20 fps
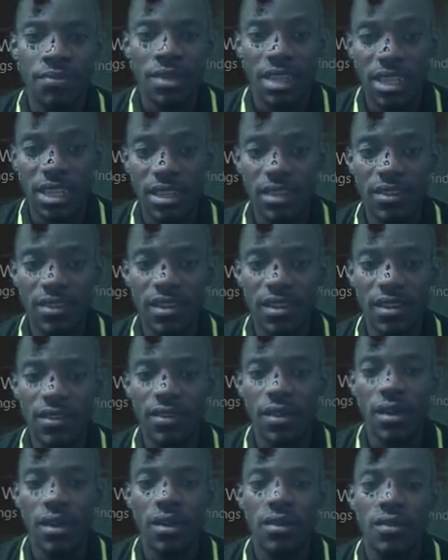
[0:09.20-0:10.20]

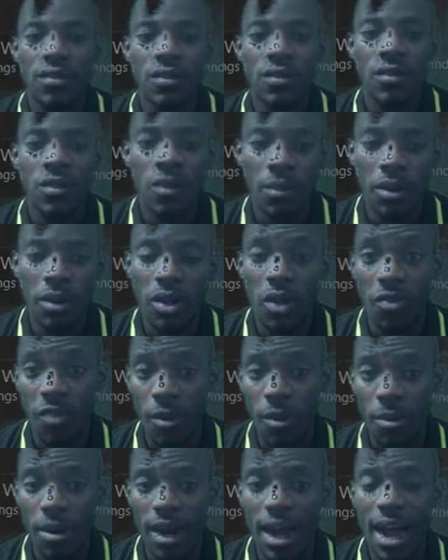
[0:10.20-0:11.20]
indices, subject of
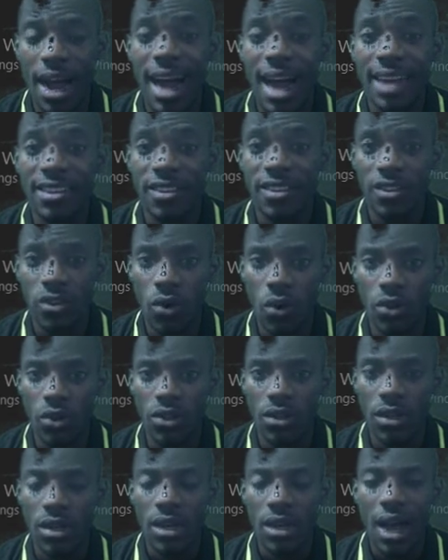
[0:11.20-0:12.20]
formula, and sort.
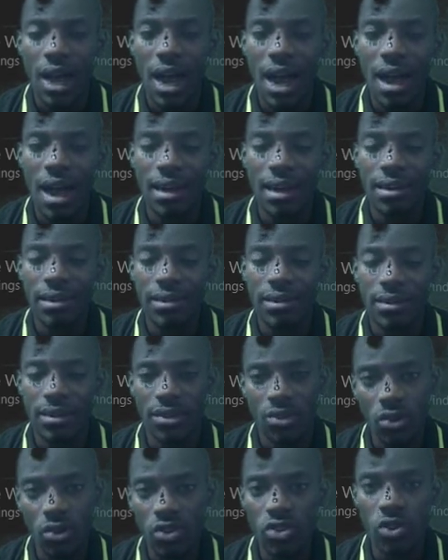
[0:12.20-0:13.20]
And
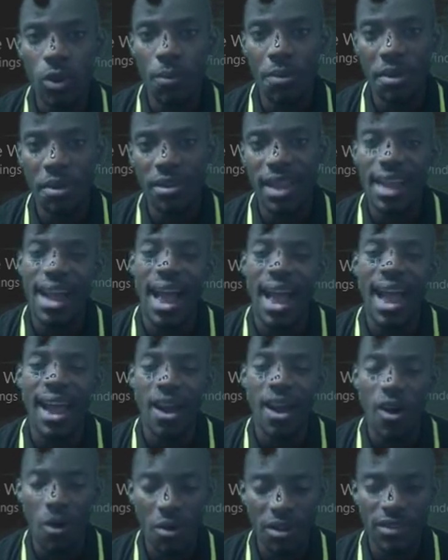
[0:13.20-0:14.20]
those topics, like I
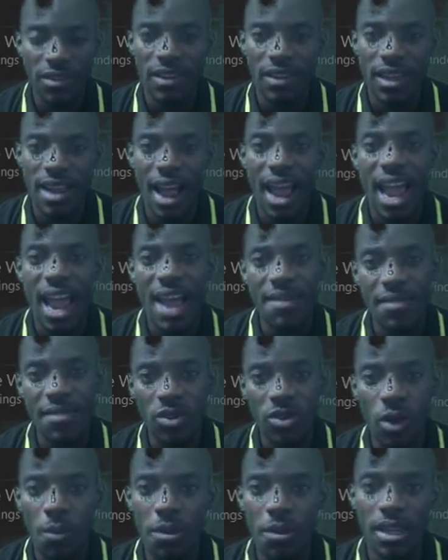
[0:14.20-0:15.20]
always say, that every
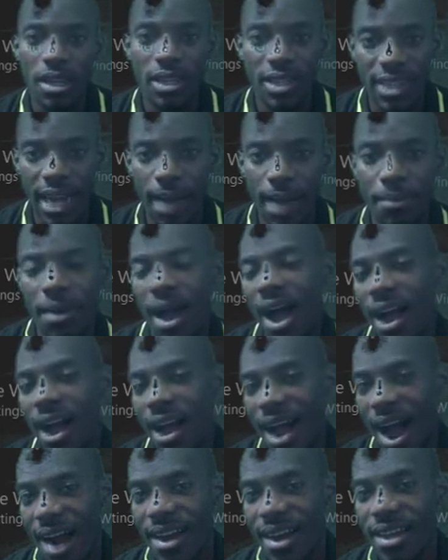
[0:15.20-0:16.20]
topic in Jamb
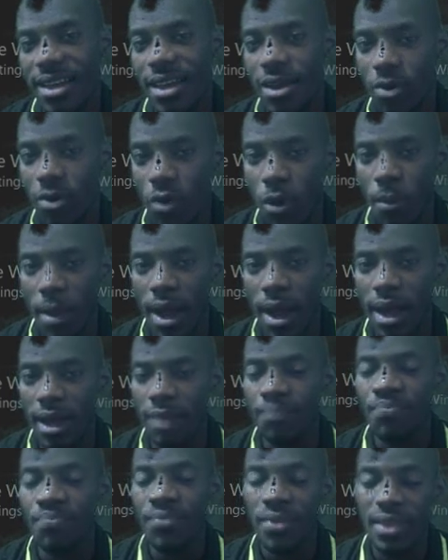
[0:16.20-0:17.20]
carry equal mark.
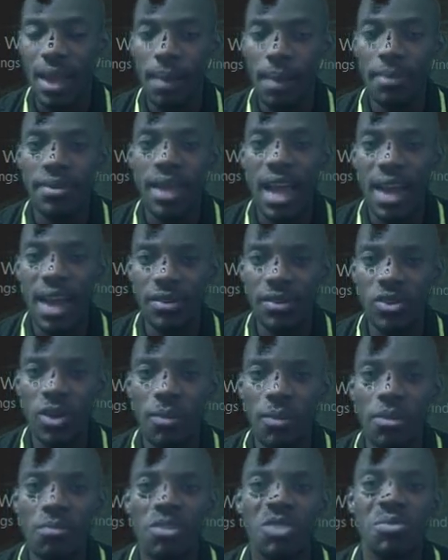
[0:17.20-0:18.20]
That every
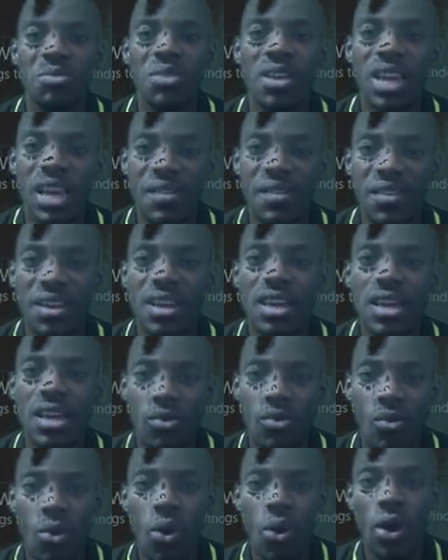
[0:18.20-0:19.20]
topic must be given
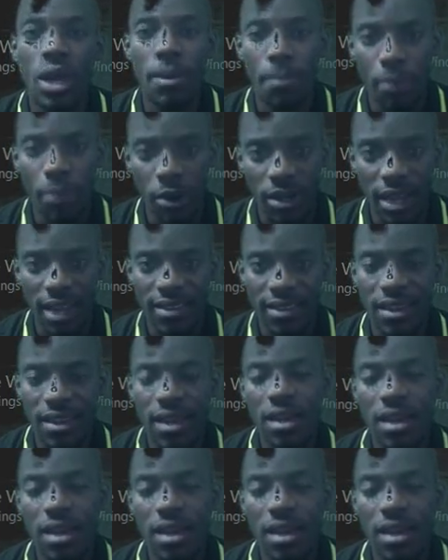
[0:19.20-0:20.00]
equal importance.